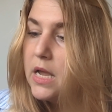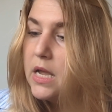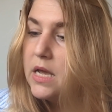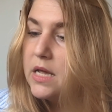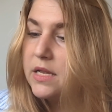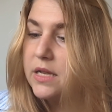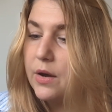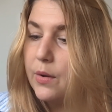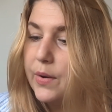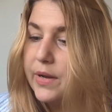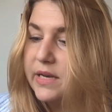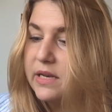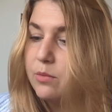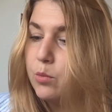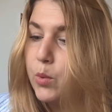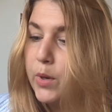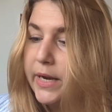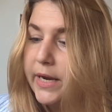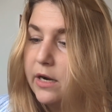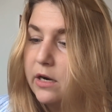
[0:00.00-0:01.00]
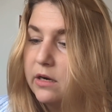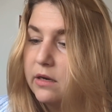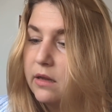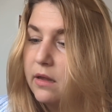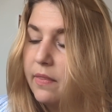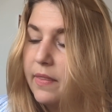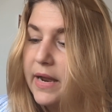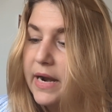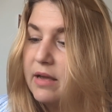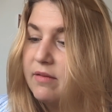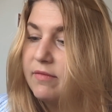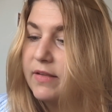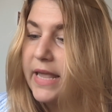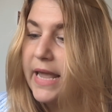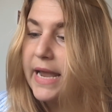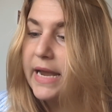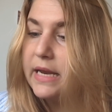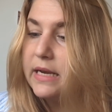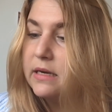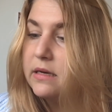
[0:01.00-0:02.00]
So it's weird that I've
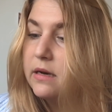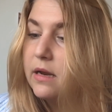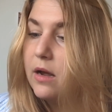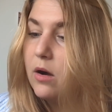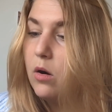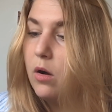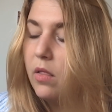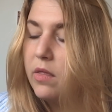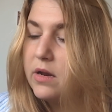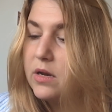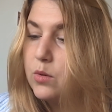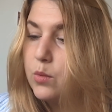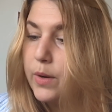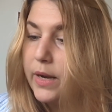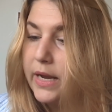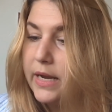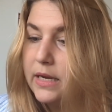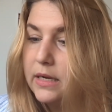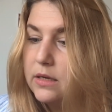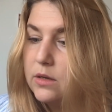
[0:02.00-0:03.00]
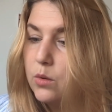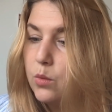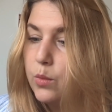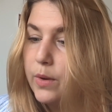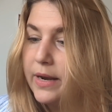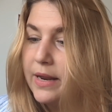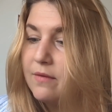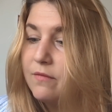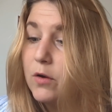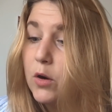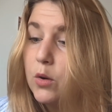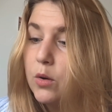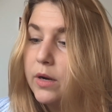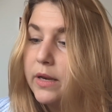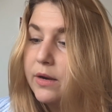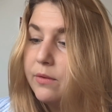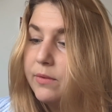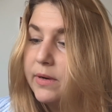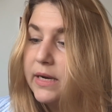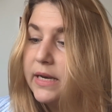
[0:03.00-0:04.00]
gained all this weight when I've
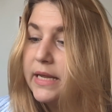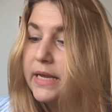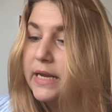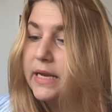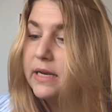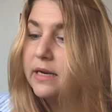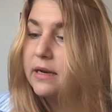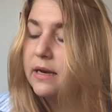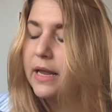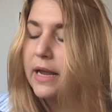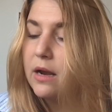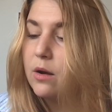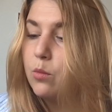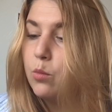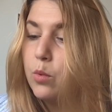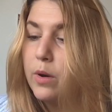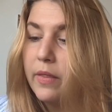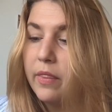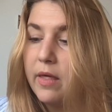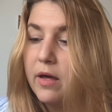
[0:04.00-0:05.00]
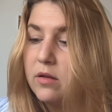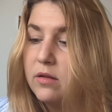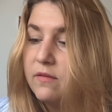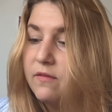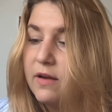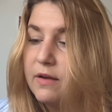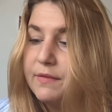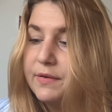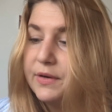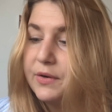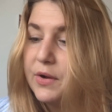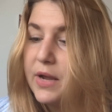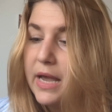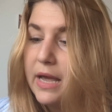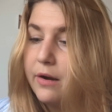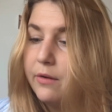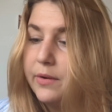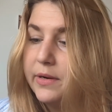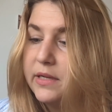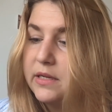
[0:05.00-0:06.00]
only really eaten like 1,500
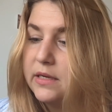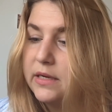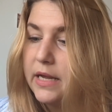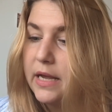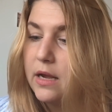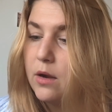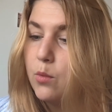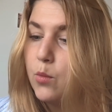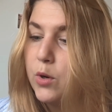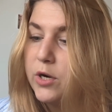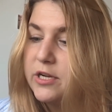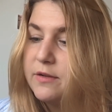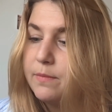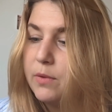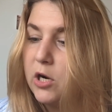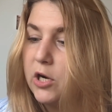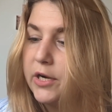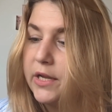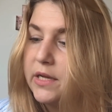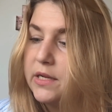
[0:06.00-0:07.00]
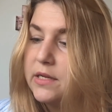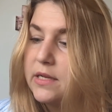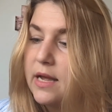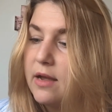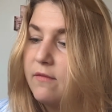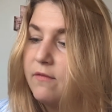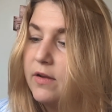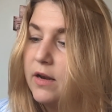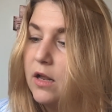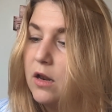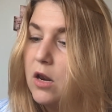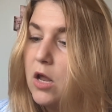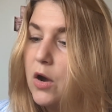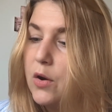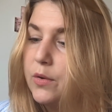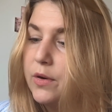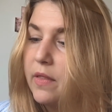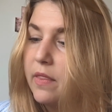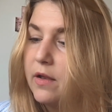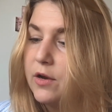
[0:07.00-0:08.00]
calories a day. Worst part is I feel
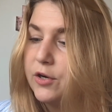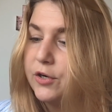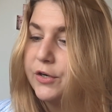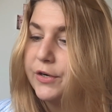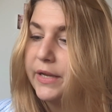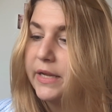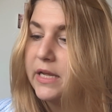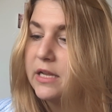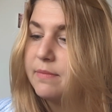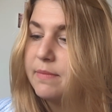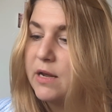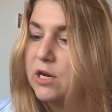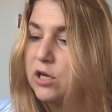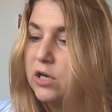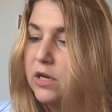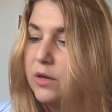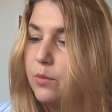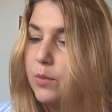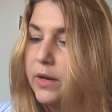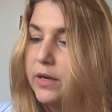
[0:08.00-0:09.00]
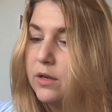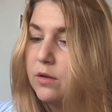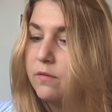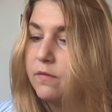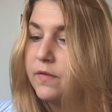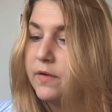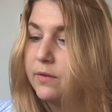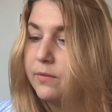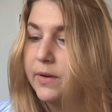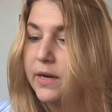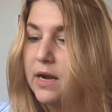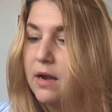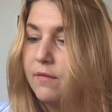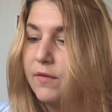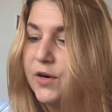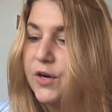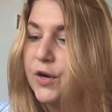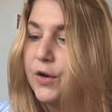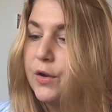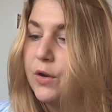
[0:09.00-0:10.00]
alone in the journey, especially when you've
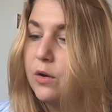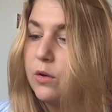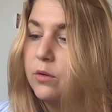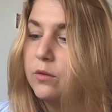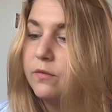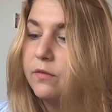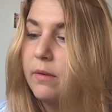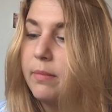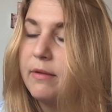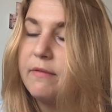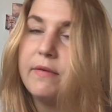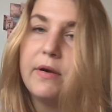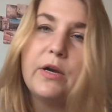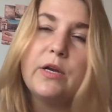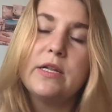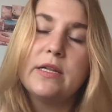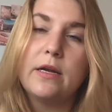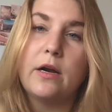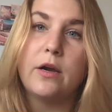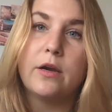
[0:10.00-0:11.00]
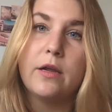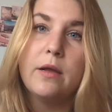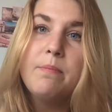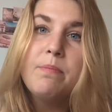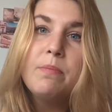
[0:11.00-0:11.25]
recovered on your own from the very start."